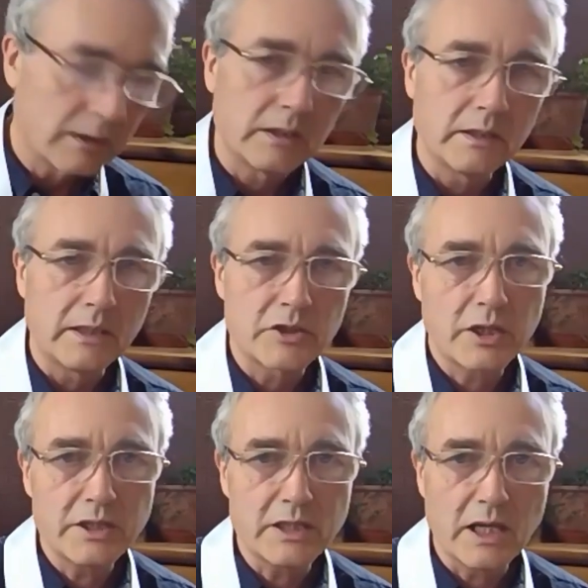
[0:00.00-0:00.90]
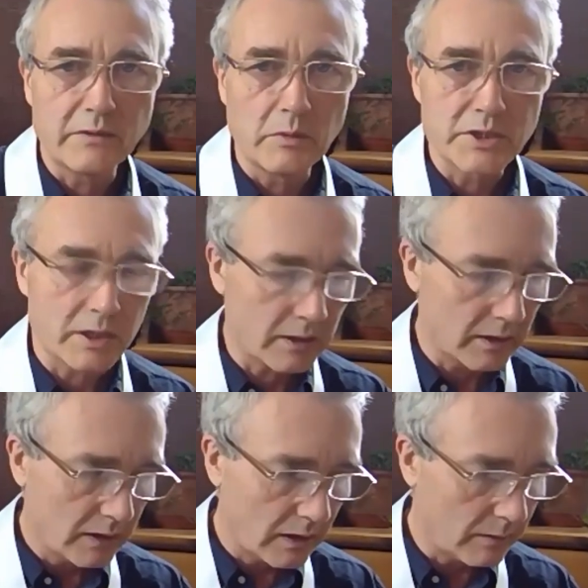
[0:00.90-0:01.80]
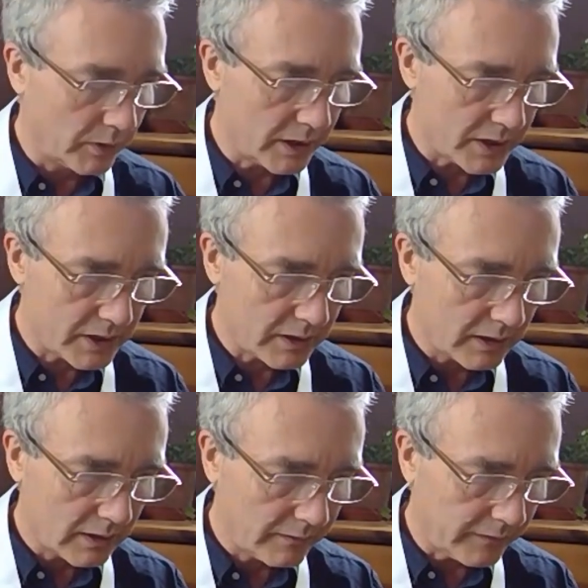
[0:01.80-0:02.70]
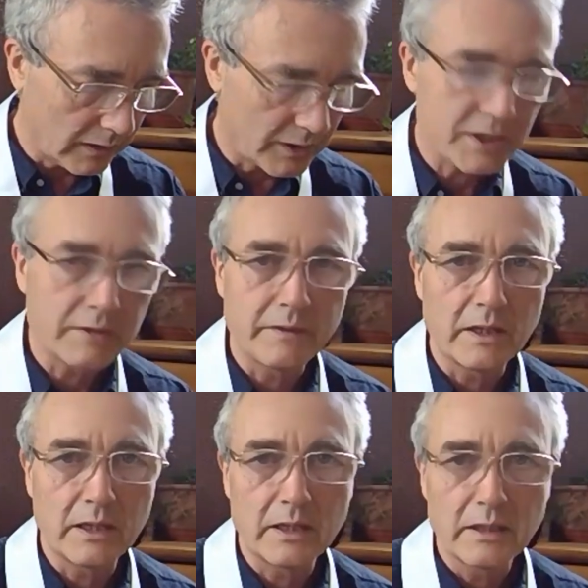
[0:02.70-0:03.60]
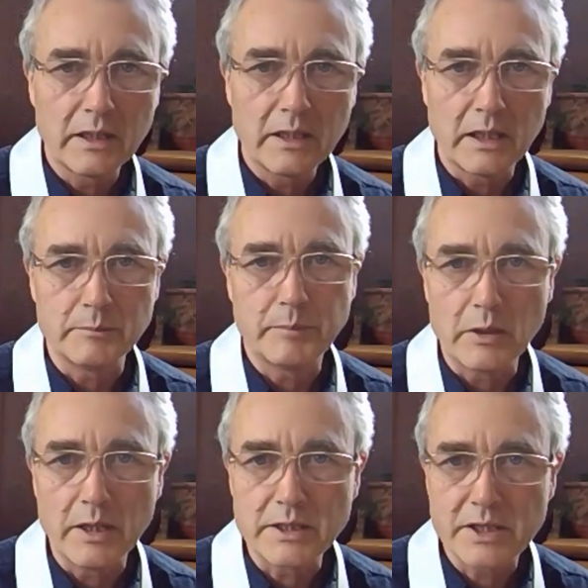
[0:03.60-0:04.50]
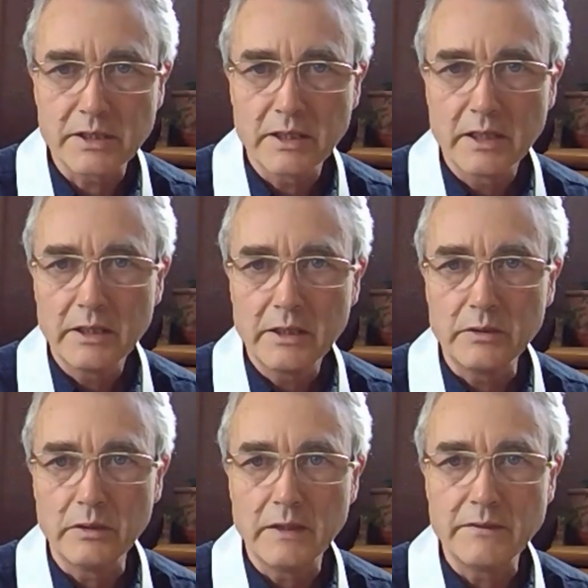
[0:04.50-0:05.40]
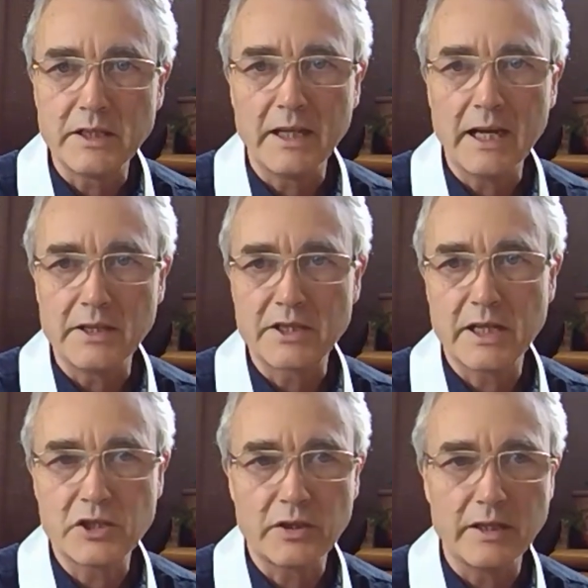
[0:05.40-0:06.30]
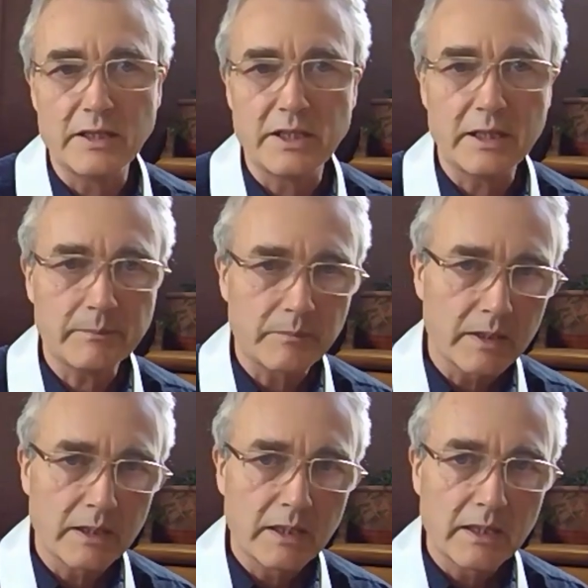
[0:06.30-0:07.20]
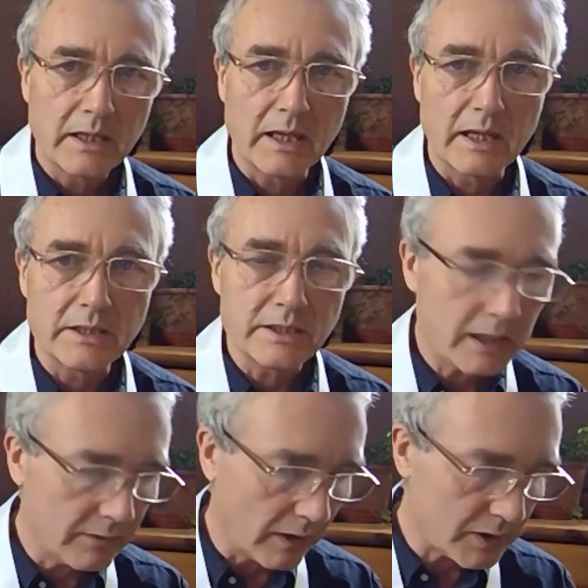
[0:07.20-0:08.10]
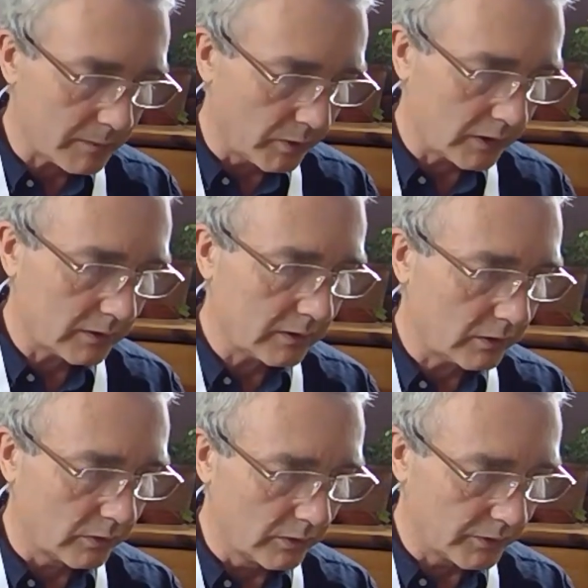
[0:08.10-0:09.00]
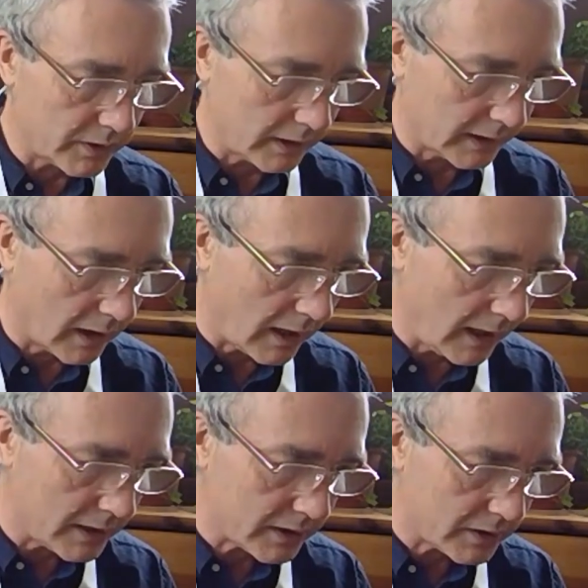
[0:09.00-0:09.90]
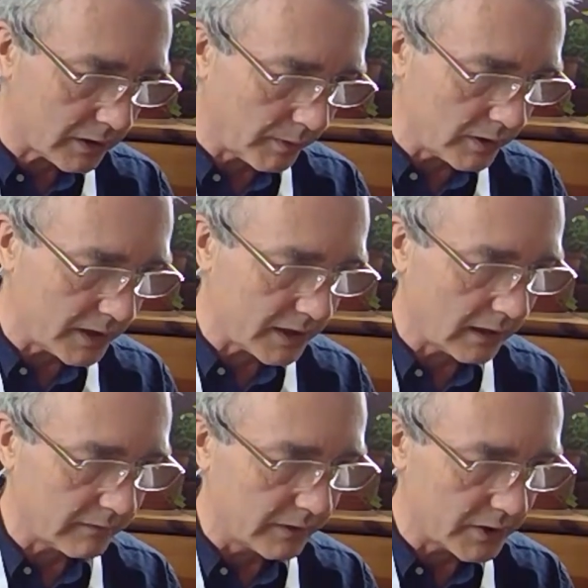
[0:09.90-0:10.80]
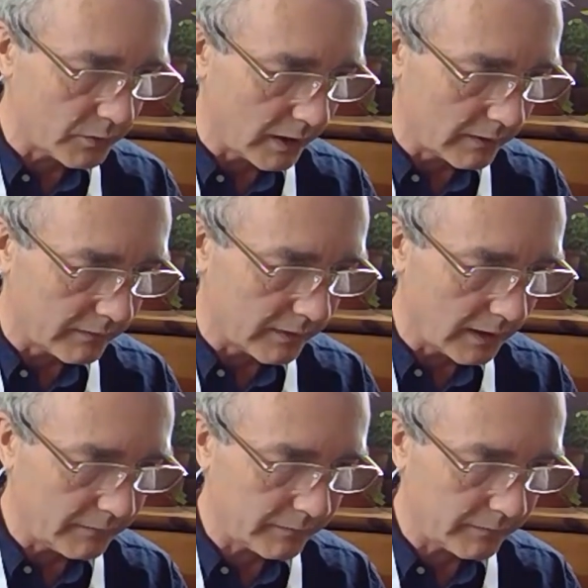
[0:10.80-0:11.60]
Now, Shantideva was a Buddhist philosopher and poet who lived in the 8th century in India. And he wrote a book called A Guide to the Bodhisattva's Way of Life.